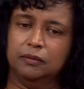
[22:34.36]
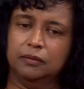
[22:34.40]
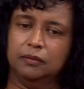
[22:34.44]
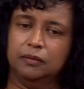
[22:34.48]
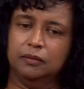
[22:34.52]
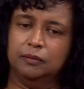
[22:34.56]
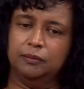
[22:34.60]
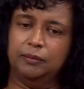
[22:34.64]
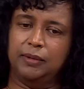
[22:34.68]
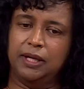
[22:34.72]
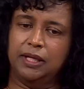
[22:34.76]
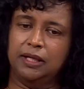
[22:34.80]

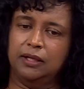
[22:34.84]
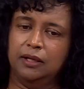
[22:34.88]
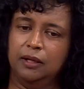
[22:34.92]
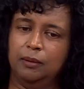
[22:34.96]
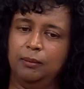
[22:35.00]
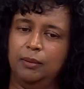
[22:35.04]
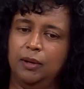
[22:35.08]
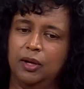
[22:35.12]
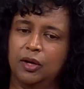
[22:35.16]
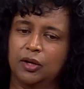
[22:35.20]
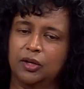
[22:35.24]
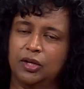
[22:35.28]
mental
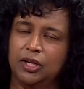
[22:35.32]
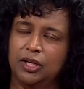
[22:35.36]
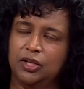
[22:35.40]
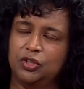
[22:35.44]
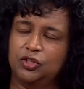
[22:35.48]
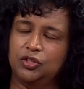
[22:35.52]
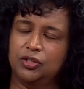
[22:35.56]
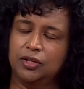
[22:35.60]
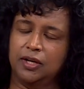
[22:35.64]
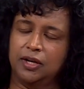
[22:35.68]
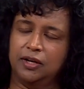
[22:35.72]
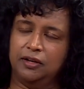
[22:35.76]

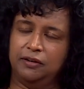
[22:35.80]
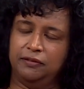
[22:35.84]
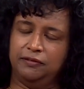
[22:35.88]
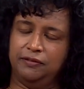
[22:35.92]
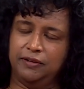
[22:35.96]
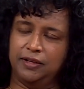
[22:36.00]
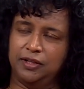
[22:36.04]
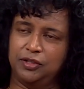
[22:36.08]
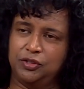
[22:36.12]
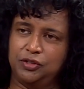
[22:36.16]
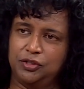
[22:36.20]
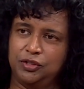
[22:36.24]
blockage I
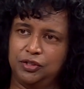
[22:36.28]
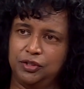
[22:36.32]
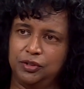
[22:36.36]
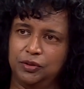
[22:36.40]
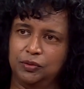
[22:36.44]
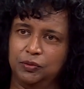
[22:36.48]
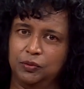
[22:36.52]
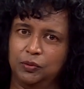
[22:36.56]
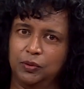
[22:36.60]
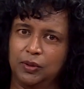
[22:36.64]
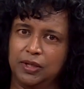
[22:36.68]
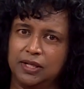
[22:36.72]
referred
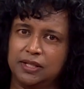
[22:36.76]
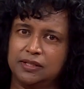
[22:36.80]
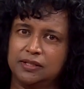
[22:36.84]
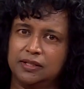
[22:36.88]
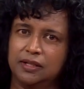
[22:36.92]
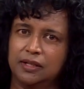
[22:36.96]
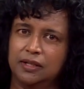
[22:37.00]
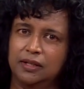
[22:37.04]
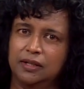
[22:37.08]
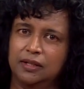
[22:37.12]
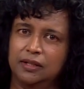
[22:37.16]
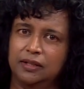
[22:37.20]
to was
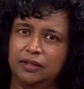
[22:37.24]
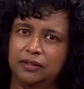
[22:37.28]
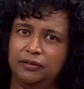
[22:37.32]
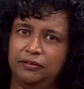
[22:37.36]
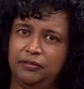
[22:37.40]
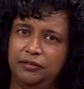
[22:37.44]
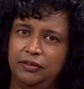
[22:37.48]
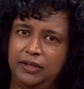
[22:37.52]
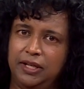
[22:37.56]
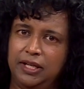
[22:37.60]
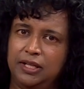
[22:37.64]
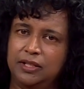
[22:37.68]
the
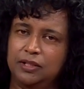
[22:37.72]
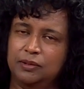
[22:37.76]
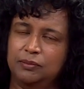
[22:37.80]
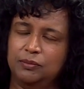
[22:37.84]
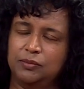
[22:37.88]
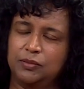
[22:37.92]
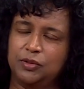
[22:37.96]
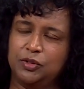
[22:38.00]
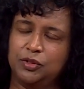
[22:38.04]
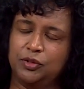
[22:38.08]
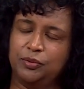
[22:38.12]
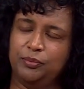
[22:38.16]

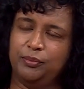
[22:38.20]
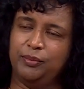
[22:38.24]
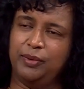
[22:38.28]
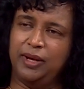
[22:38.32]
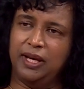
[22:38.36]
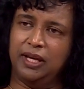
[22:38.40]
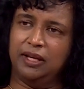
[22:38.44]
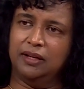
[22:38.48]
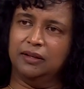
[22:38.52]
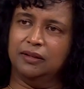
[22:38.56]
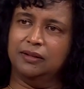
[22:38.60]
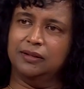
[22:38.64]
freedom to
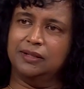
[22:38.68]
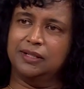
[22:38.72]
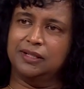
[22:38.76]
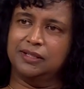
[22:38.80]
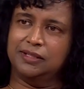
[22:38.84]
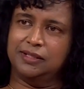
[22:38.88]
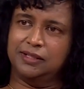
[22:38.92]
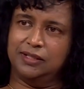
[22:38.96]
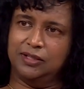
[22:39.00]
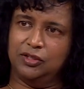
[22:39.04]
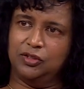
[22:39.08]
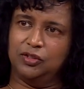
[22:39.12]
make
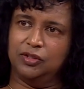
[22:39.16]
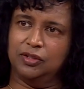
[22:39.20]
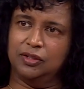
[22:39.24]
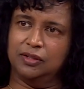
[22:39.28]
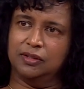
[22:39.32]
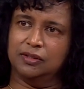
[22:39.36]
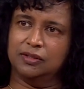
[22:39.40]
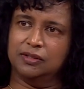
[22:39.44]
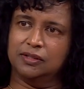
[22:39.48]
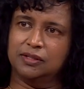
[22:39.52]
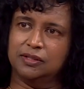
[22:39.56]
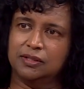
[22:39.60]

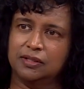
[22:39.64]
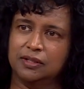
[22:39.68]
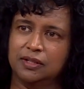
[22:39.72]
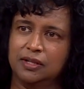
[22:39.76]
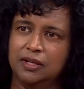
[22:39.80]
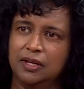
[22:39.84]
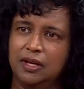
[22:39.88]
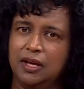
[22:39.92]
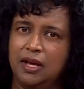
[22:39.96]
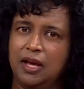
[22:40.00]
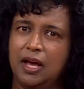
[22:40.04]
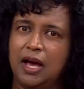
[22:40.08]
decisions.
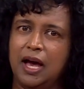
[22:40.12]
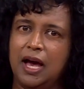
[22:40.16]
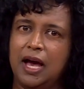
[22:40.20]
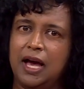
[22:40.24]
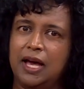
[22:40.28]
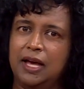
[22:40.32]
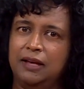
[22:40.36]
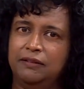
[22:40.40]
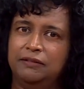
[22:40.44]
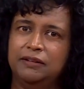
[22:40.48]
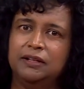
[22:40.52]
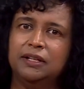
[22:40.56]

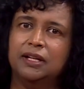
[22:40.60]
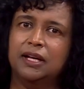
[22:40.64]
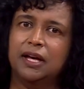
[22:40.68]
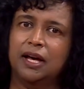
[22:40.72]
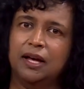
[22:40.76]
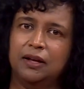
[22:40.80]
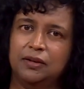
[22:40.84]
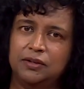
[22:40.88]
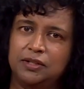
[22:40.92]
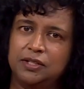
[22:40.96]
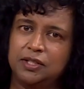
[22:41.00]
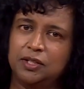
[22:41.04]
I've
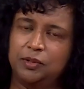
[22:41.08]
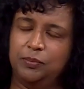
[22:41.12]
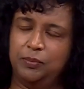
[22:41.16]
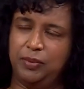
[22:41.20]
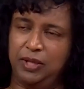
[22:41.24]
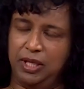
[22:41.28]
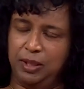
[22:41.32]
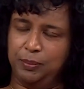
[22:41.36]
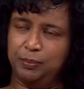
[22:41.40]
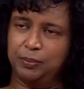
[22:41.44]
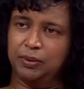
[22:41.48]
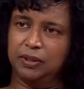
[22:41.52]
encountered
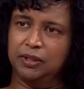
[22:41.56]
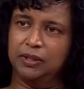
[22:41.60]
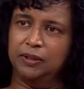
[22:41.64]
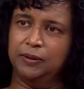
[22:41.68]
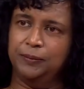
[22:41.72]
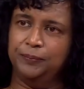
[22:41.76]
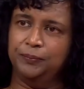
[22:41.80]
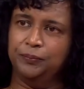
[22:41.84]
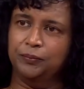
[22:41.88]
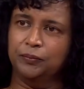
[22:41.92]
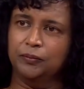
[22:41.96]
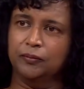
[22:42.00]
people
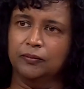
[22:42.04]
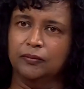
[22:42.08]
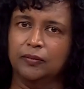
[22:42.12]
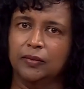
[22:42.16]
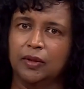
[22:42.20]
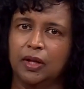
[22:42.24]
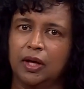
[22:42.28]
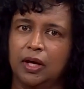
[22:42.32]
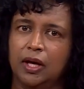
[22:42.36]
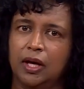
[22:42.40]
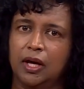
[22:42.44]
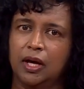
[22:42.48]

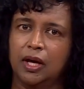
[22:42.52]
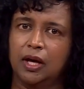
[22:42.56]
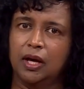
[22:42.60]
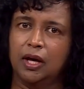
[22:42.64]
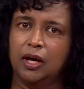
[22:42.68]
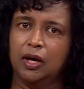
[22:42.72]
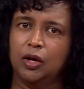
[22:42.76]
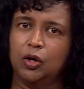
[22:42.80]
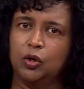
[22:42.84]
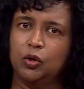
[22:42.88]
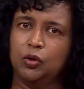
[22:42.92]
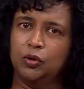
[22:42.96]

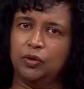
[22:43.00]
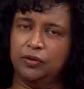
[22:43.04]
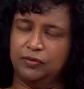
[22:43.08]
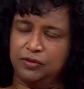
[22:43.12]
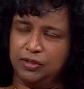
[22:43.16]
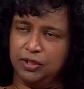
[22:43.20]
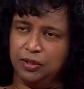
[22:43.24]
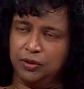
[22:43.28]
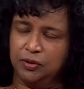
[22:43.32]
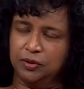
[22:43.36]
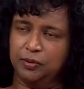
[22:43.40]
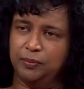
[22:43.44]
who have
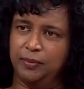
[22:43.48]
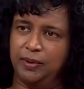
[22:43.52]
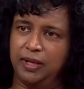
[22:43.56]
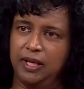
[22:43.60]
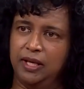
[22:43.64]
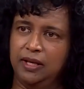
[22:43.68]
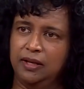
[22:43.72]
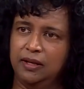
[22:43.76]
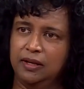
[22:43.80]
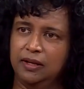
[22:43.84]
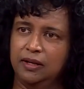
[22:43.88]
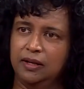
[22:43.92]
told
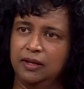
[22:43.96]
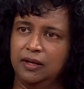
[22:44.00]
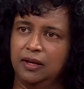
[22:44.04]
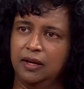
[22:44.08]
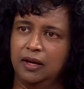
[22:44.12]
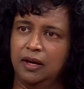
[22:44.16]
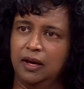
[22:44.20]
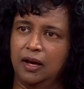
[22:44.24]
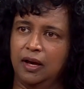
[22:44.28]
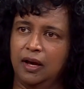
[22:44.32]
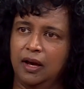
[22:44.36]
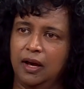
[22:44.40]
me,
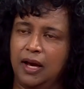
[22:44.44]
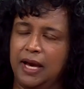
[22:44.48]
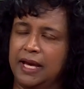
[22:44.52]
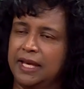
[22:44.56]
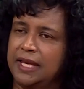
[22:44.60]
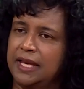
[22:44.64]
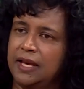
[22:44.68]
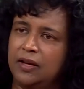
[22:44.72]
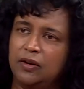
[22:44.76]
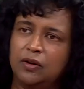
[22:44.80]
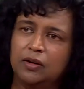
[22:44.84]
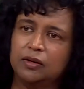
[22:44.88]
I
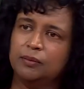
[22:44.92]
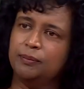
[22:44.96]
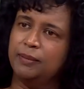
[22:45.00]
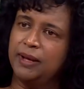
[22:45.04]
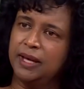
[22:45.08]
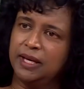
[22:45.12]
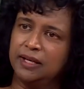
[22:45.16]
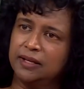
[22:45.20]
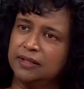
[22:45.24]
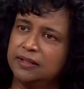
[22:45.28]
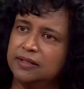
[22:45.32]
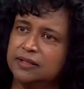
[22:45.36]
cannot
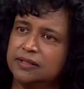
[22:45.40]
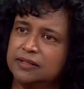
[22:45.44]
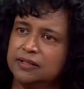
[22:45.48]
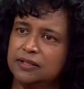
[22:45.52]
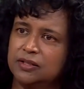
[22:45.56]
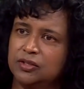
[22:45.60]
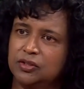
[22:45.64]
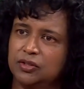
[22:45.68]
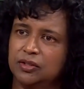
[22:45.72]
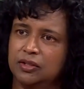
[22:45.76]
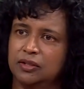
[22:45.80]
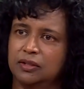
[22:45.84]
make a
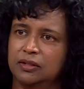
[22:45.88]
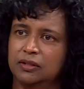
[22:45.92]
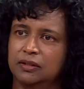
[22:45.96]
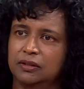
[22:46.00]
decision